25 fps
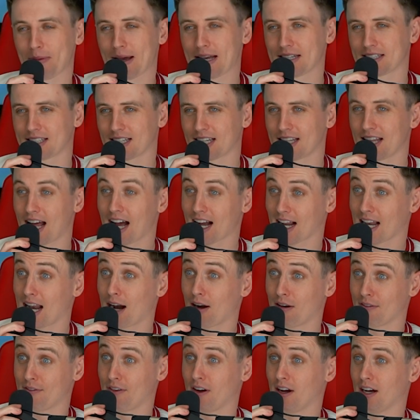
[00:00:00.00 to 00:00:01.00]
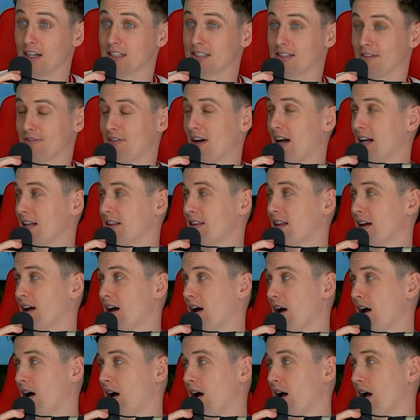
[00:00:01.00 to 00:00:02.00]
basically, that clarifies the fact that
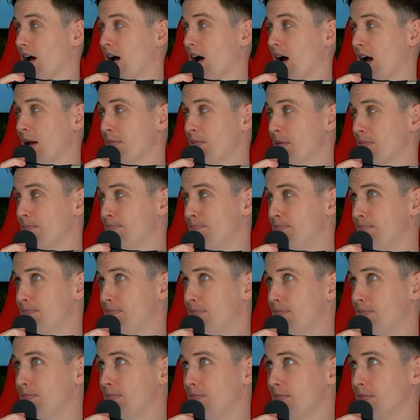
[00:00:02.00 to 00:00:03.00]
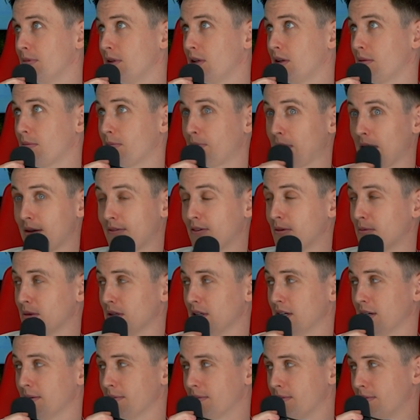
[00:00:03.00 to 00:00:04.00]
I'm a better footballer
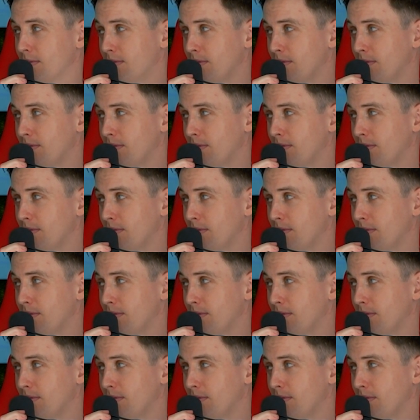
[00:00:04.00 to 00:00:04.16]
than him.